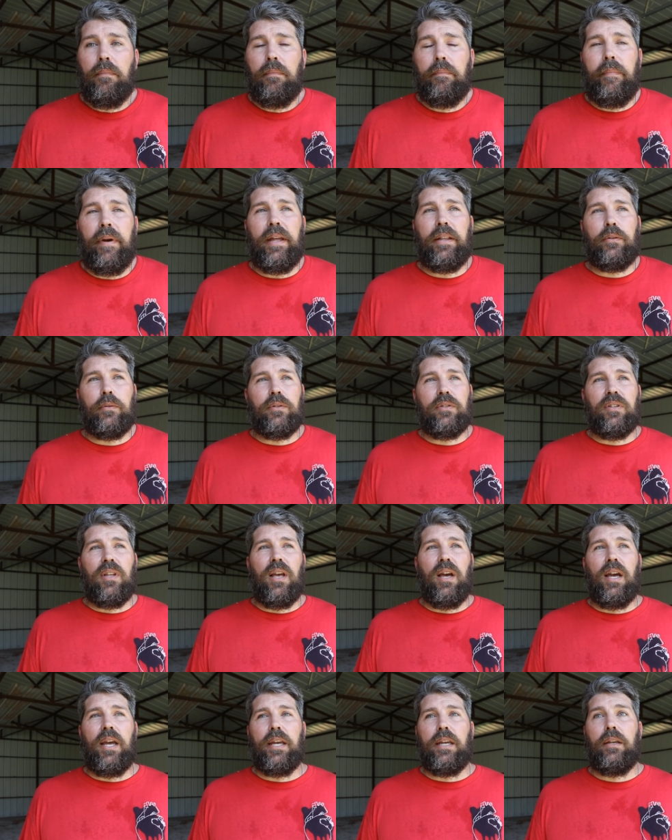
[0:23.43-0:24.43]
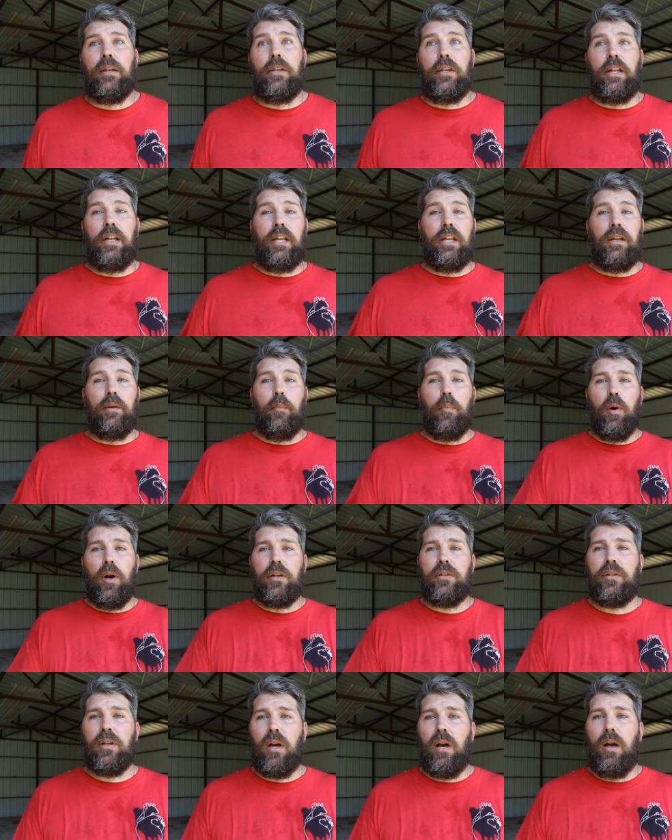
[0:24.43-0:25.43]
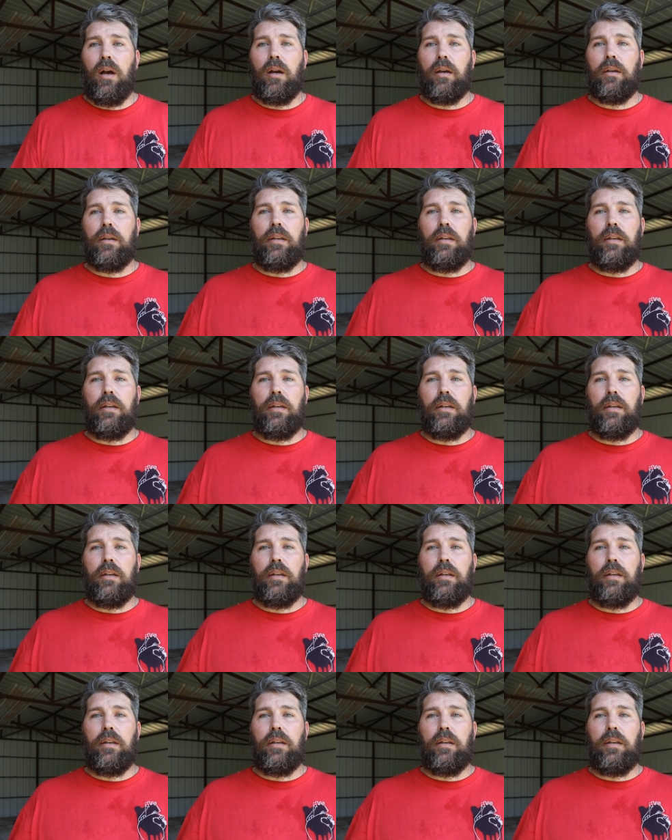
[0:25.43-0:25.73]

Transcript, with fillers: Beth was like, you need to brush hog,